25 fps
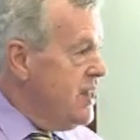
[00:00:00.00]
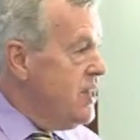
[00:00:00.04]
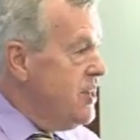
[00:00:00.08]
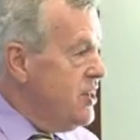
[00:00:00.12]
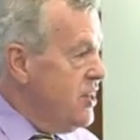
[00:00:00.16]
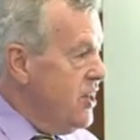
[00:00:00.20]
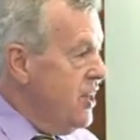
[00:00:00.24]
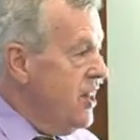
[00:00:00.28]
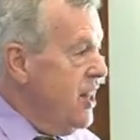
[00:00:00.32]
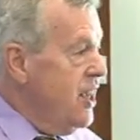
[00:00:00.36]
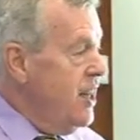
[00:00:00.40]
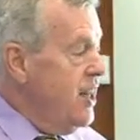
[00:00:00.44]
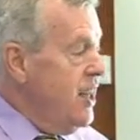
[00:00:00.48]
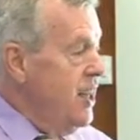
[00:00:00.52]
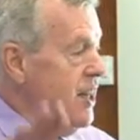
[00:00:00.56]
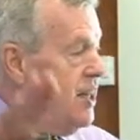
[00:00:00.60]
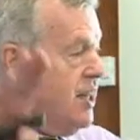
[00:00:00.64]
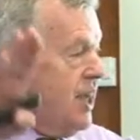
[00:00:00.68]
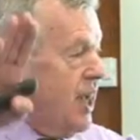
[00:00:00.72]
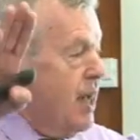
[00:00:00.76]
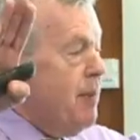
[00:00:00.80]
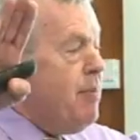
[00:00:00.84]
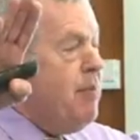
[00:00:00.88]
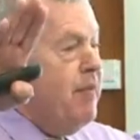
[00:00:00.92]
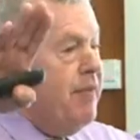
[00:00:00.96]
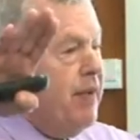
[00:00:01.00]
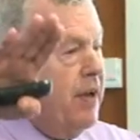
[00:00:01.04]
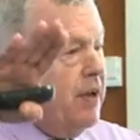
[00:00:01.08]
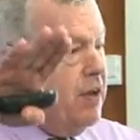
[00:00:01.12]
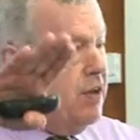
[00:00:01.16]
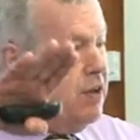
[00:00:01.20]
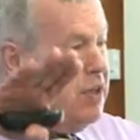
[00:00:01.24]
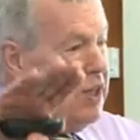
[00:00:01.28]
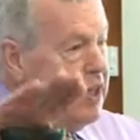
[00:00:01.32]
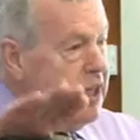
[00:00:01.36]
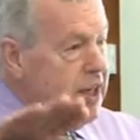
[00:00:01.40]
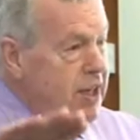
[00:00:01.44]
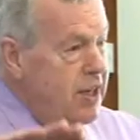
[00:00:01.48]
So they need a couple of
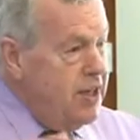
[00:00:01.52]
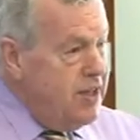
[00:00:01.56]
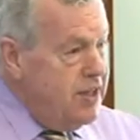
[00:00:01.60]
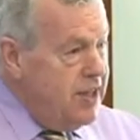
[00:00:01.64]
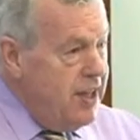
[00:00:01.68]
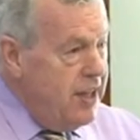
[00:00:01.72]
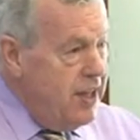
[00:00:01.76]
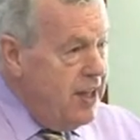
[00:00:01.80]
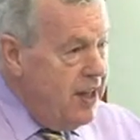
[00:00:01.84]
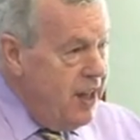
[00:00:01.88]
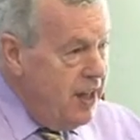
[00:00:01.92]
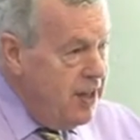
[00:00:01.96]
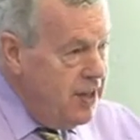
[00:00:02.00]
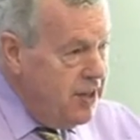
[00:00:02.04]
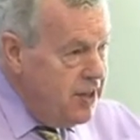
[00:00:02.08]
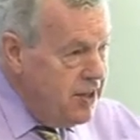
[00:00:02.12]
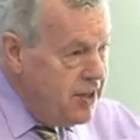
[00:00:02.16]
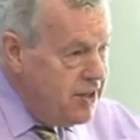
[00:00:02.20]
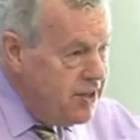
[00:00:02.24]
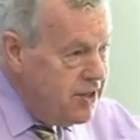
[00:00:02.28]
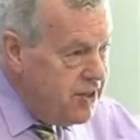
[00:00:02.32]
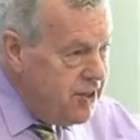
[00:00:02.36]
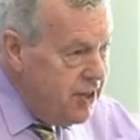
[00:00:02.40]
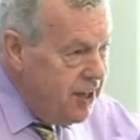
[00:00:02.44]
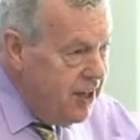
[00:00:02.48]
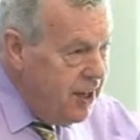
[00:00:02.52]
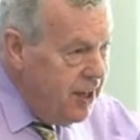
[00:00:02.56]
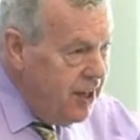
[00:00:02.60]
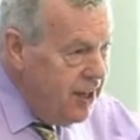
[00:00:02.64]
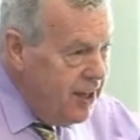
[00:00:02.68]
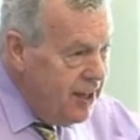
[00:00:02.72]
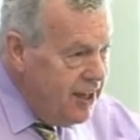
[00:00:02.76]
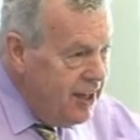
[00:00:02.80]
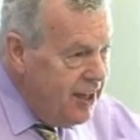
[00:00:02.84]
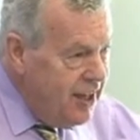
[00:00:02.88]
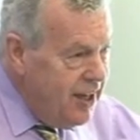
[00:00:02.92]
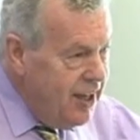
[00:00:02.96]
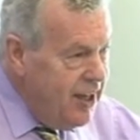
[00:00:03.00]
100 years then under the sea,
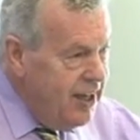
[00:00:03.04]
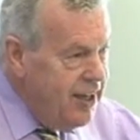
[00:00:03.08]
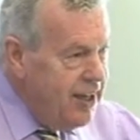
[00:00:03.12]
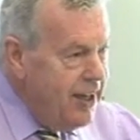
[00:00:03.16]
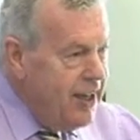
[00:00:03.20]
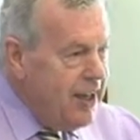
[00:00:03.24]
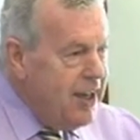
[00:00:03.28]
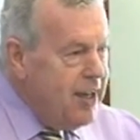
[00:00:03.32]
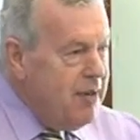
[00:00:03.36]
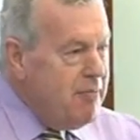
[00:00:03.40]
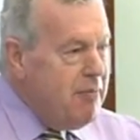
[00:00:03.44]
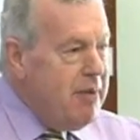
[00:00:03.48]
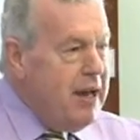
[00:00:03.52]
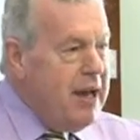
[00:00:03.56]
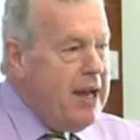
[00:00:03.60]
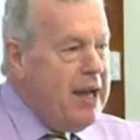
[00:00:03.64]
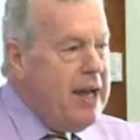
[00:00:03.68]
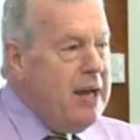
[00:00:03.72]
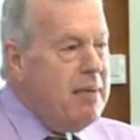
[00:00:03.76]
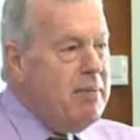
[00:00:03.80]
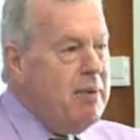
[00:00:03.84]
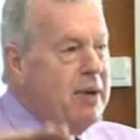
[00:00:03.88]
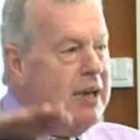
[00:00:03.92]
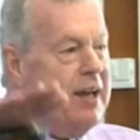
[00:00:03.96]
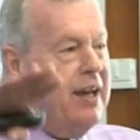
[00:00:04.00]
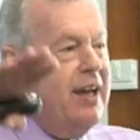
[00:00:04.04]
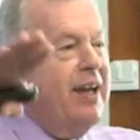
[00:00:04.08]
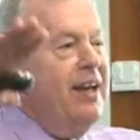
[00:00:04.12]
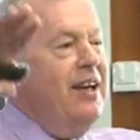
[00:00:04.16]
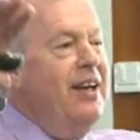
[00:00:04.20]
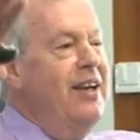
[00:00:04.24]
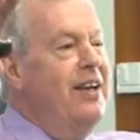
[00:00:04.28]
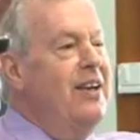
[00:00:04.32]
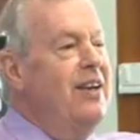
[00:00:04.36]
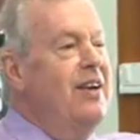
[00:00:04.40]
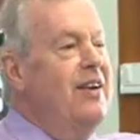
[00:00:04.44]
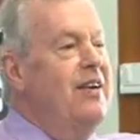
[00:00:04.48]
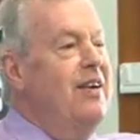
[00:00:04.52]
and then come back up again,
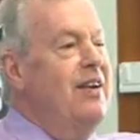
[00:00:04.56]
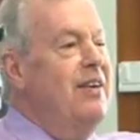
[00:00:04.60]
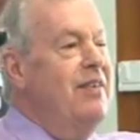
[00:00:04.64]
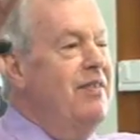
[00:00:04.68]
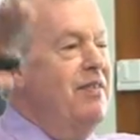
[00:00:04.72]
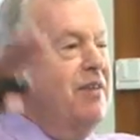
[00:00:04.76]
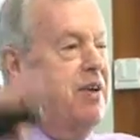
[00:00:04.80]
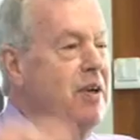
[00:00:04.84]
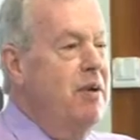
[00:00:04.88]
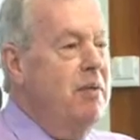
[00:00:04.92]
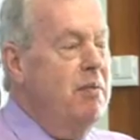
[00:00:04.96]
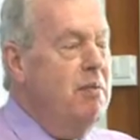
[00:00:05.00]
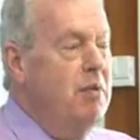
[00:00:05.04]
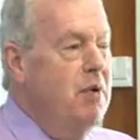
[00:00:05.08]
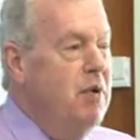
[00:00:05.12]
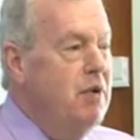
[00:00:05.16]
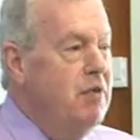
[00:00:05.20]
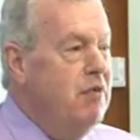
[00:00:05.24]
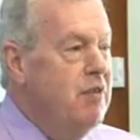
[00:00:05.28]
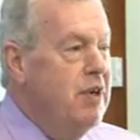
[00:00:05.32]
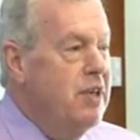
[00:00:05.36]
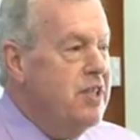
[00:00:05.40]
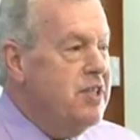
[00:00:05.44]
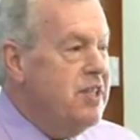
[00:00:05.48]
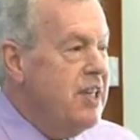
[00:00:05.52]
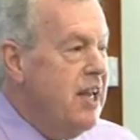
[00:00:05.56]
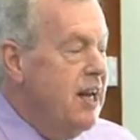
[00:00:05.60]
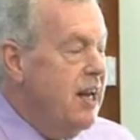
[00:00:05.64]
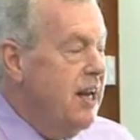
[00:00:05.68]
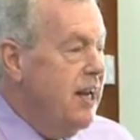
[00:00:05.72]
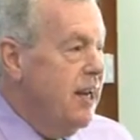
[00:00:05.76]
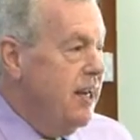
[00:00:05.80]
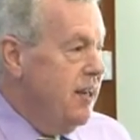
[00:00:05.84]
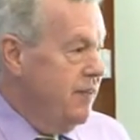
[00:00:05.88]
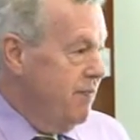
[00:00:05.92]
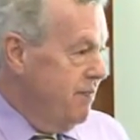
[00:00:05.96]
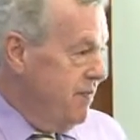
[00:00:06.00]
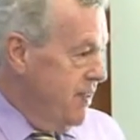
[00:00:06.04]
and we'll
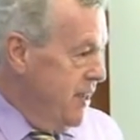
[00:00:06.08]
reselenate.